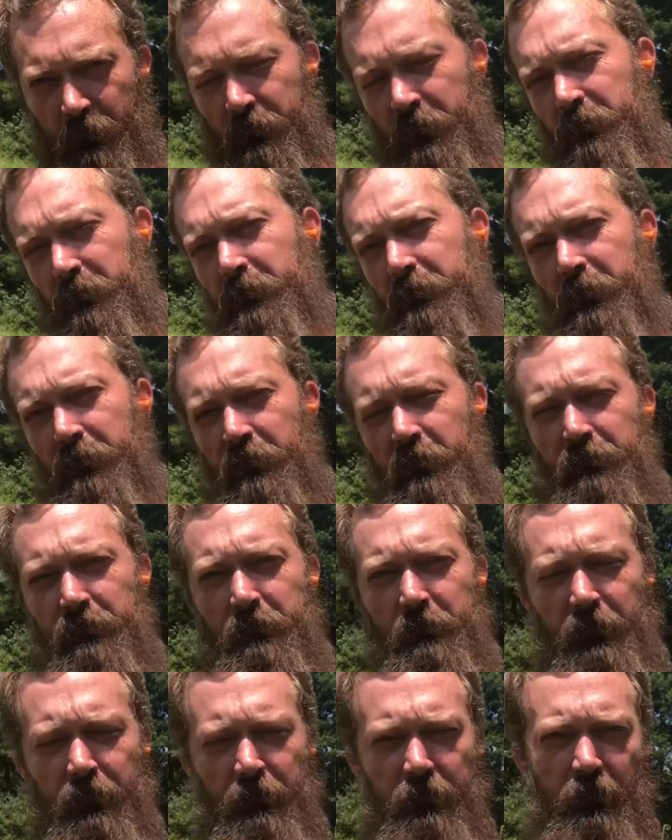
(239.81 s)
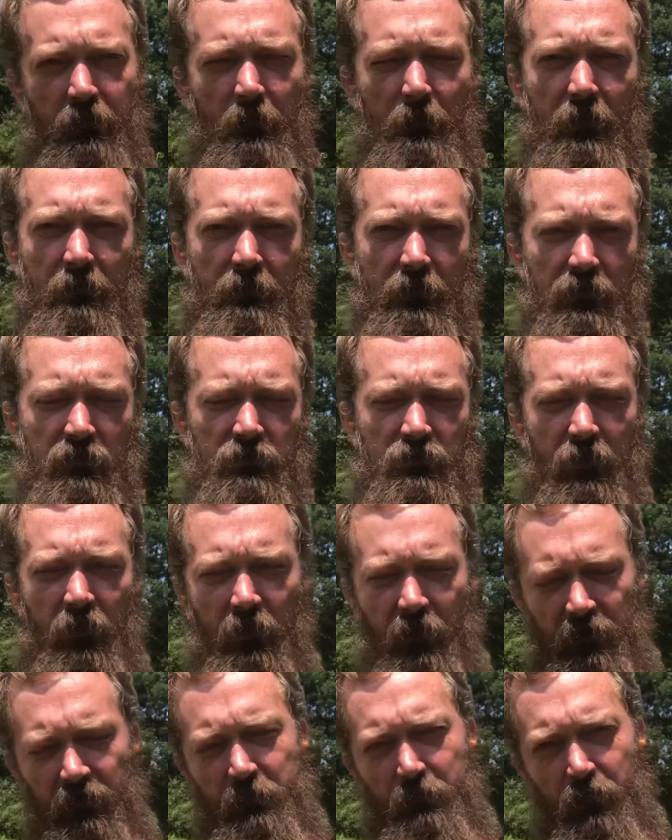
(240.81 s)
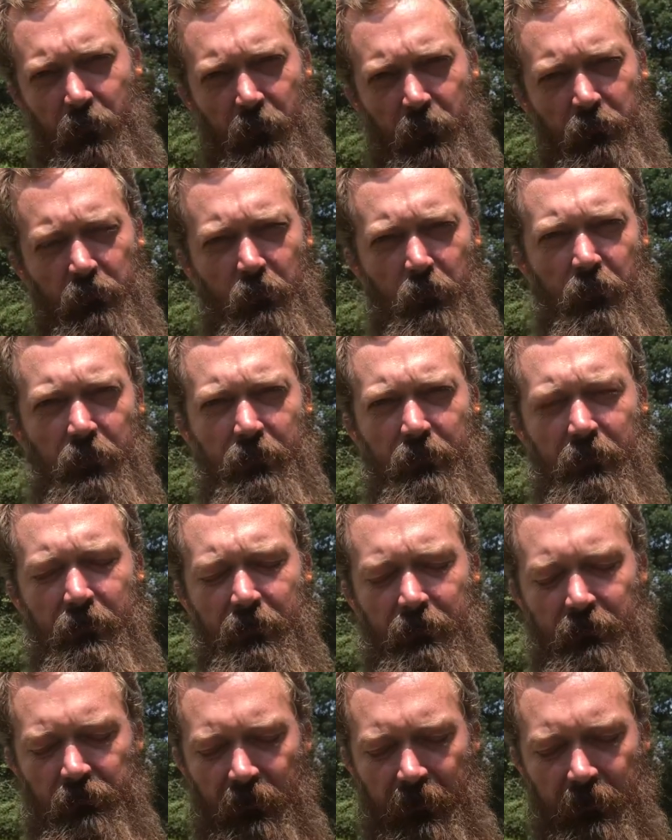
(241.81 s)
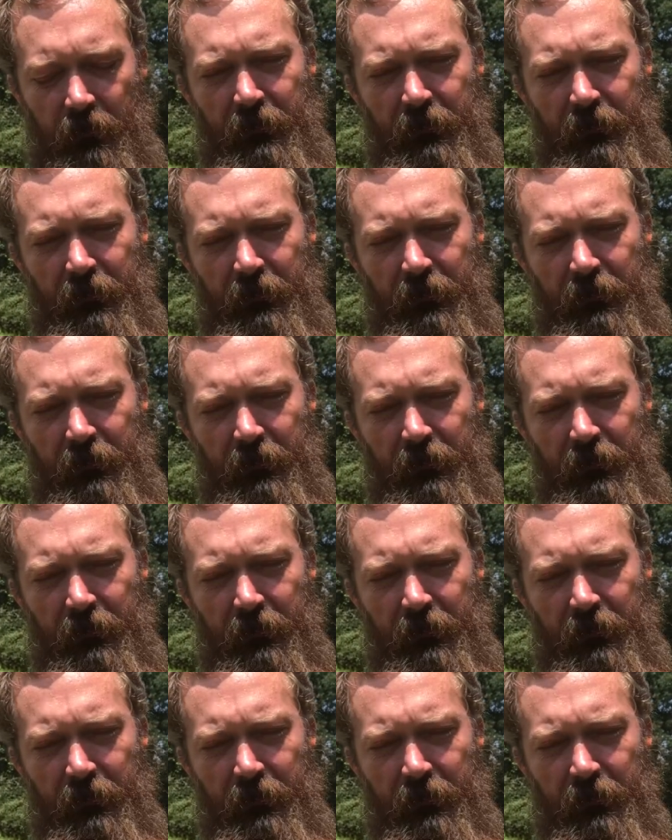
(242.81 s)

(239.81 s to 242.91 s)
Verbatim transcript: clear the clear the malfunction and then just pull a new one and then try to